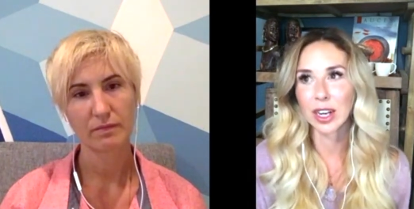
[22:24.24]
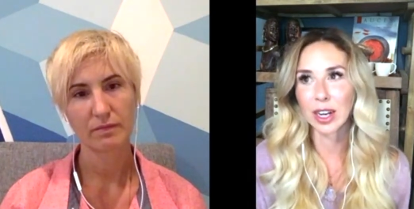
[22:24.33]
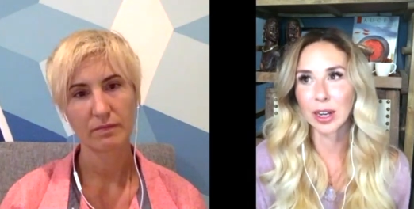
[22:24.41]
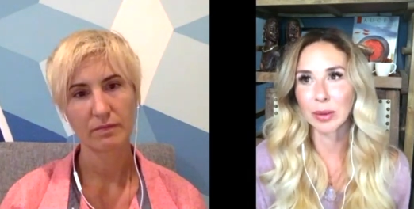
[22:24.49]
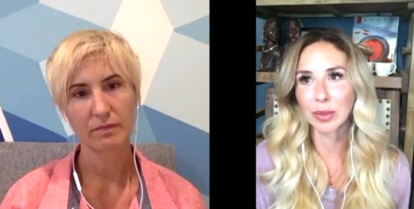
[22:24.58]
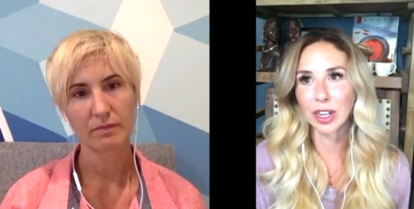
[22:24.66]

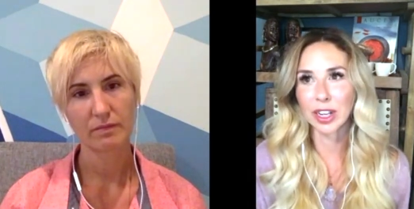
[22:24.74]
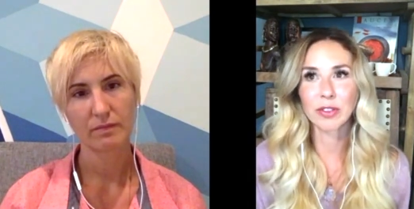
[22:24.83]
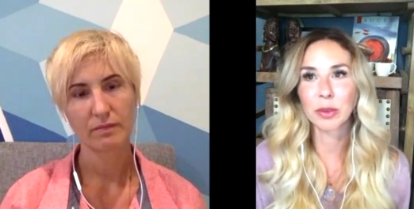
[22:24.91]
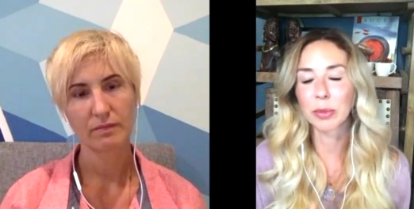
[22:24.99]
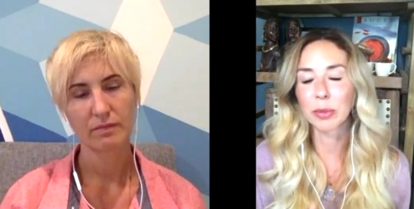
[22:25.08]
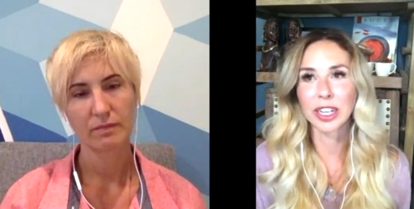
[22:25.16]
Speaker 1: um, kind
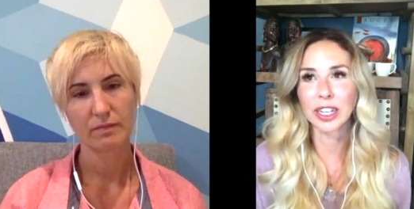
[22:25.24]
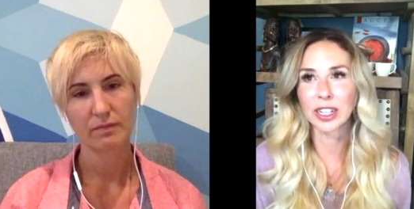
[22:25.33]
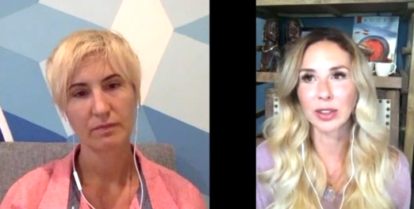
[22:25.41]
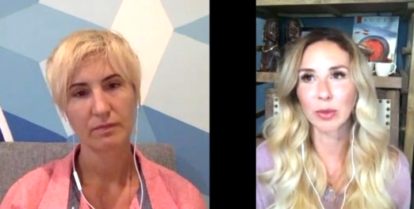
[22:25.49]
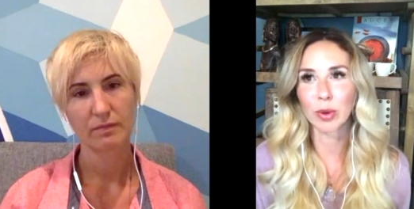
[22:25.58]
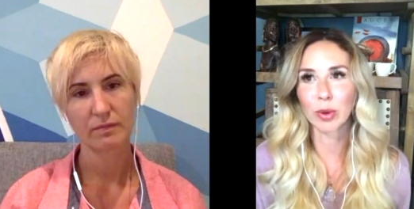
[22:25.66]
of the
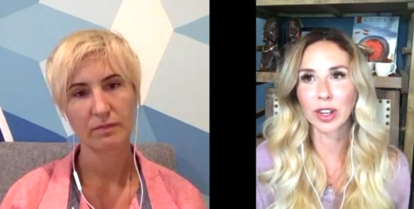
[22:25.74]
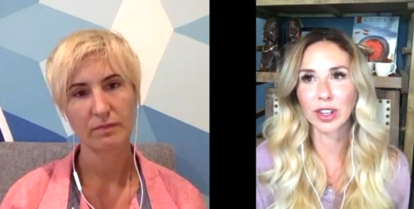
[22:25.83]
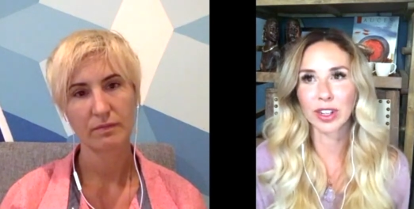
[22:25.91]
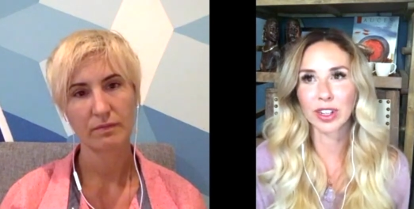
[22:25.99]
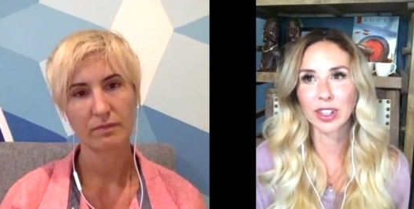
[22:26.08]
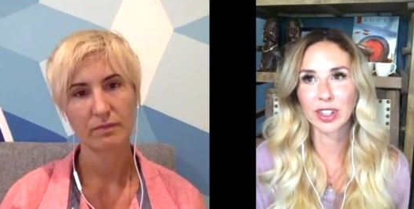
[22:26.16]
beginning of
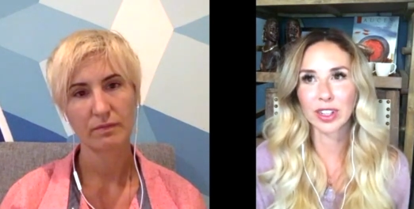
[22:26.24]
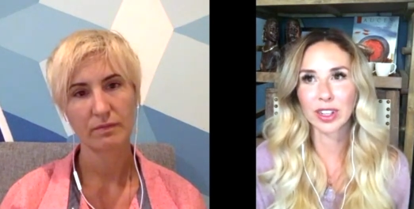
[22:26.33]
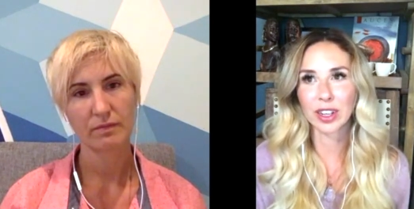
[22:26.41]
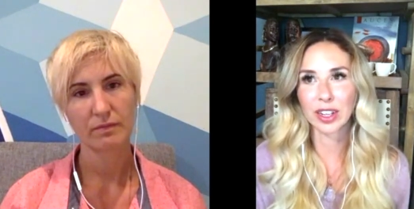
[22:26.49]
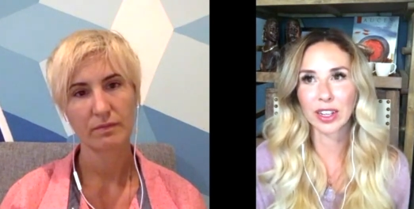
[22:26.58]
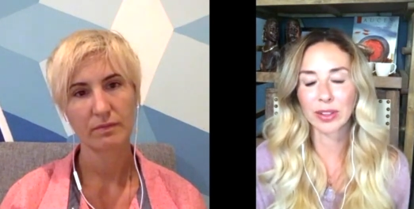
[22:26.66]
where
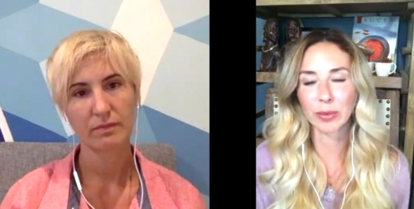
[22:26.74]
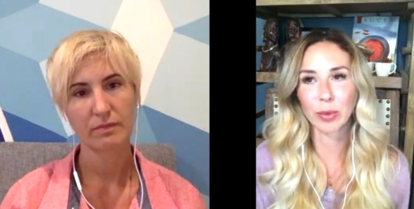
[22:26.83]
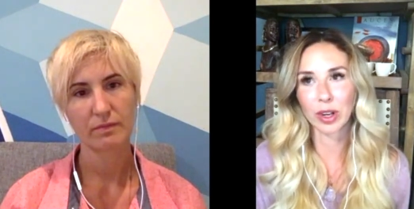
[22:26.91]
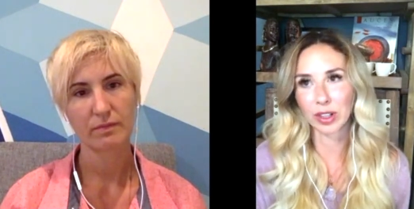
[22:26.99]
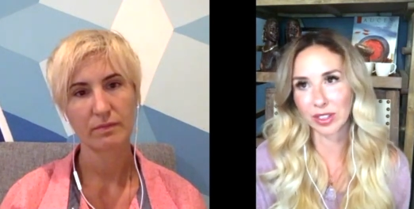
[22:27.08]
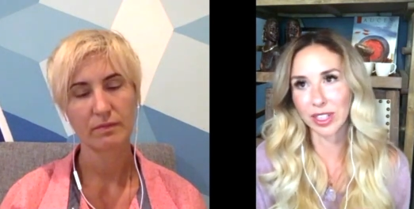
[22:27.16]
and
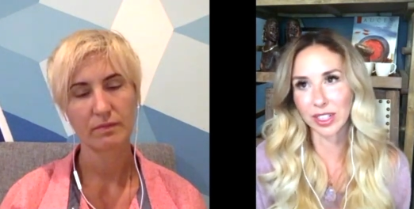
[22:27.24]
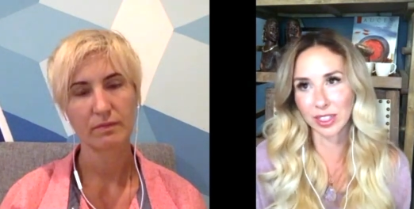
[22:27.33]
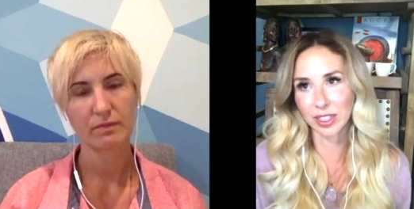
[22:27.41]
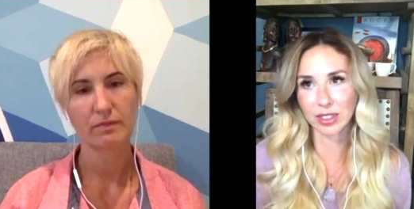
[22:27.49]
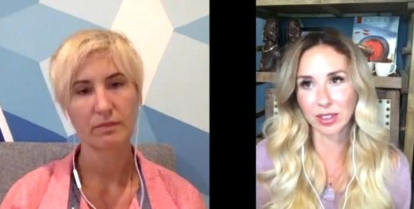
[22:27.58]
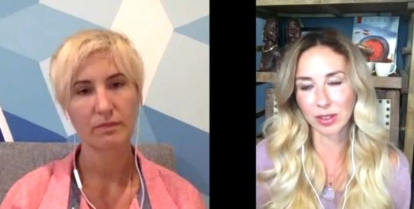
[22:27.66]
where
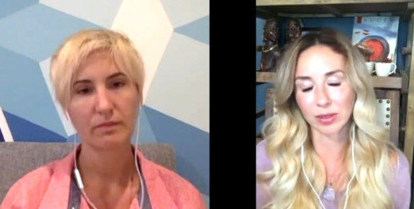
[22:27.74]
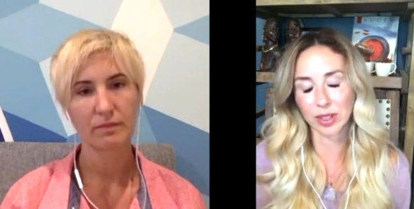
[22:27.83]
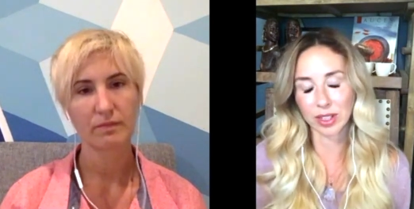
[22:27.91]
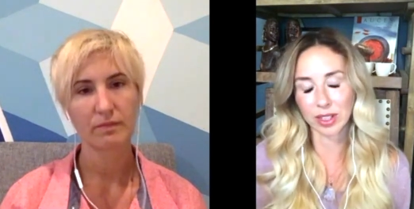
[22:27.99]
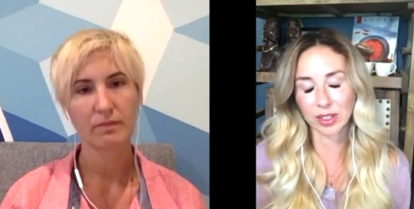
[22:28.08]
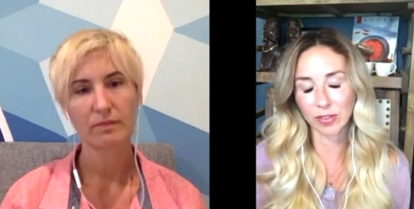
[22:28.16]
science is,
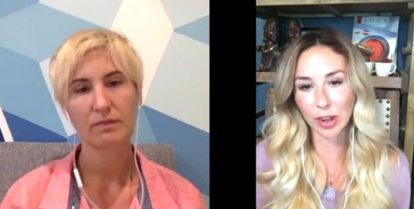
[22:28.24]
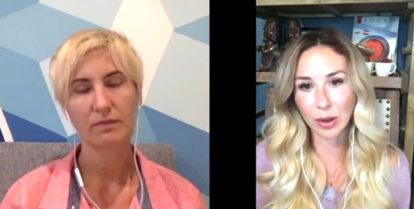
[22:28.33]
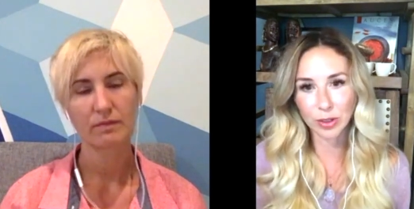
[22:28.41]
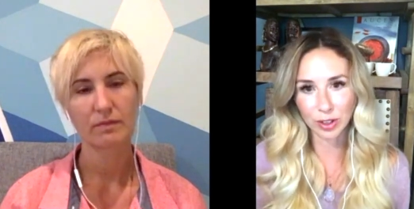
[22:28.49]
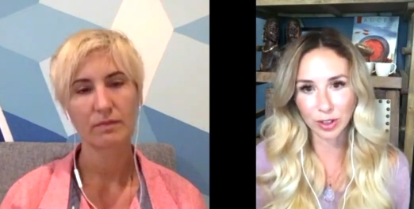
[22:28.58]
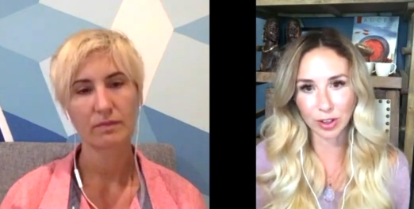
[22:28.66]
as
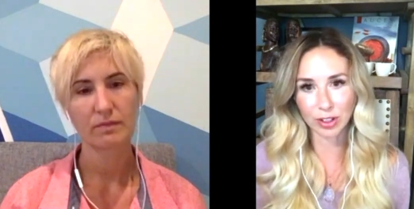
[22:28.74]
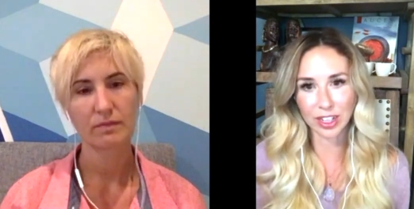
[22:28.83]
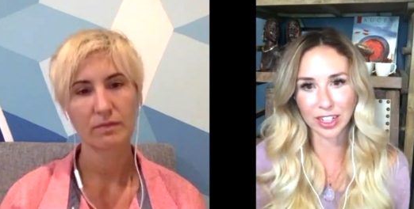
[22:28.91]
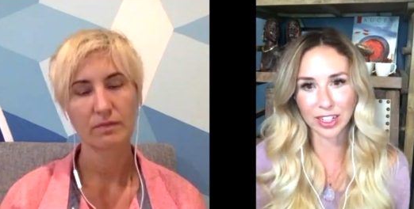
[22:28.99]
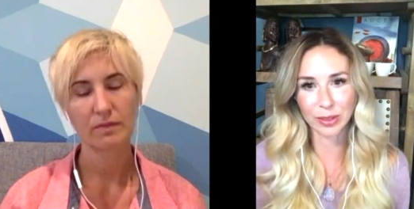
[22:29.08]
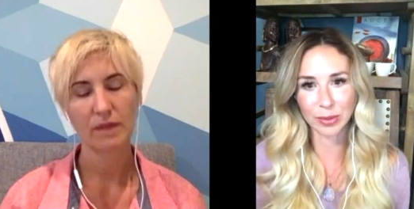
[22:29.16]
founded on
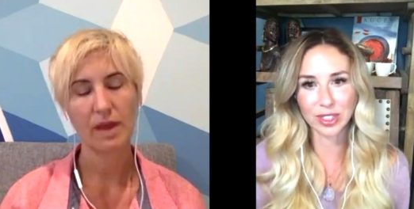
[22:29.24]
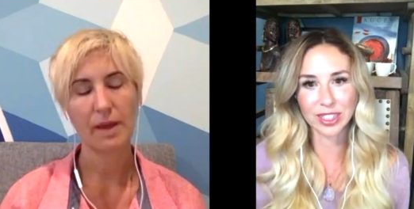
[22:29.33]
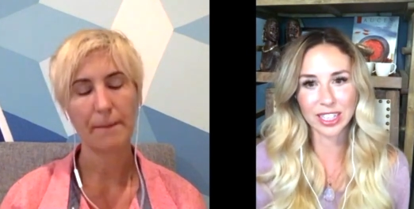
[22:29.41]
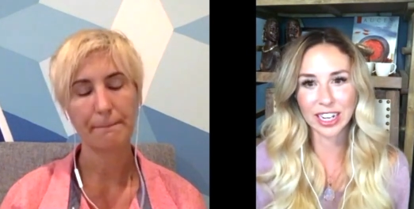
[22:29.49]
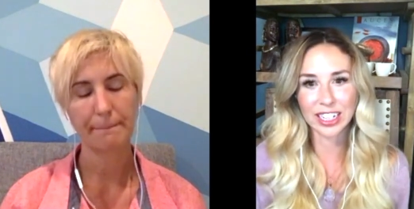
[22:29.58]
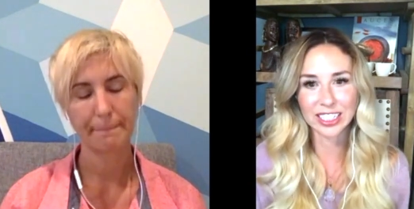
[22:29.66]
and it yeah. was
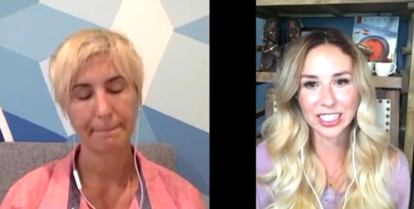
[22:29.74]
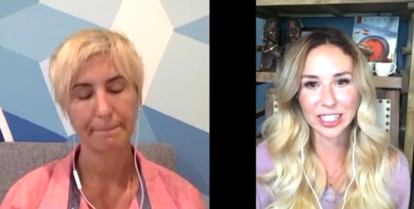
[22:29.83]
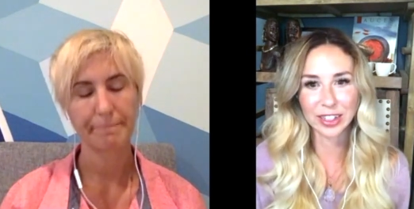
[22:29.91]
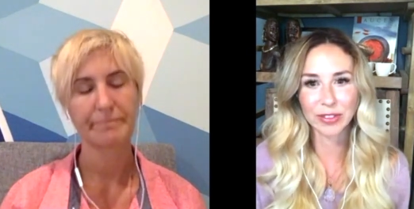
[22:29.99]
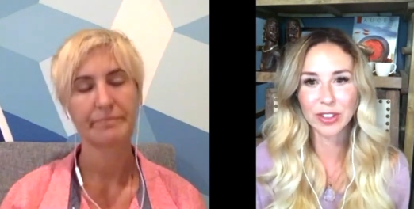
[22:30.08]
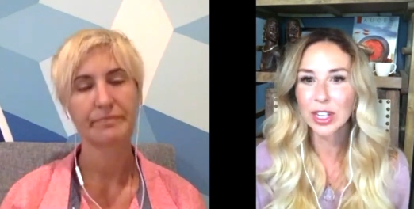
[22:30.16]
that
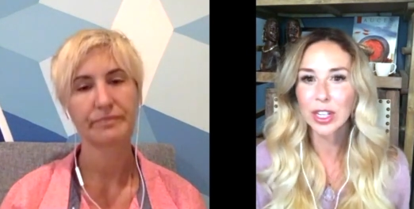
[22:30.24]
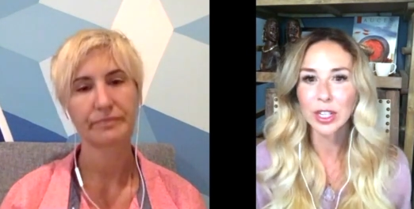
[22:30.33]
idea of